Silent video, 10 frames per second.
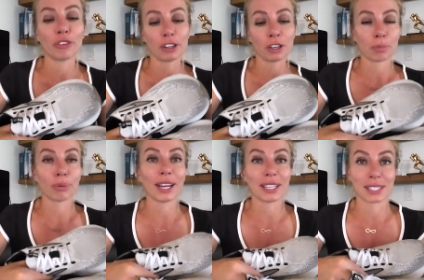fair
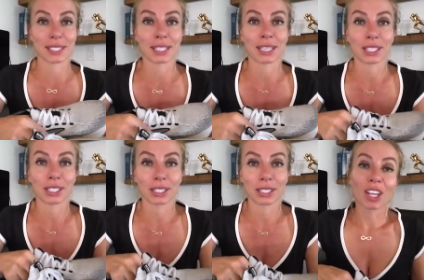price.
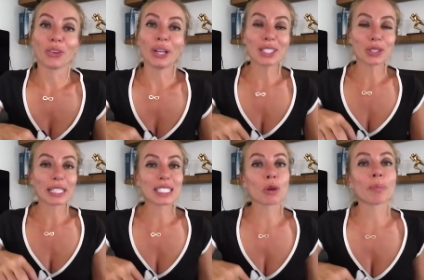Alright, so
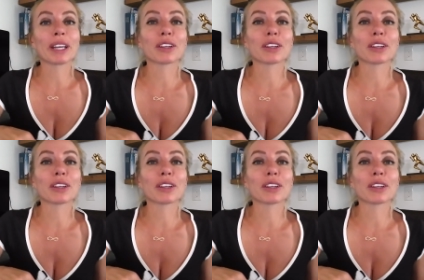let's compare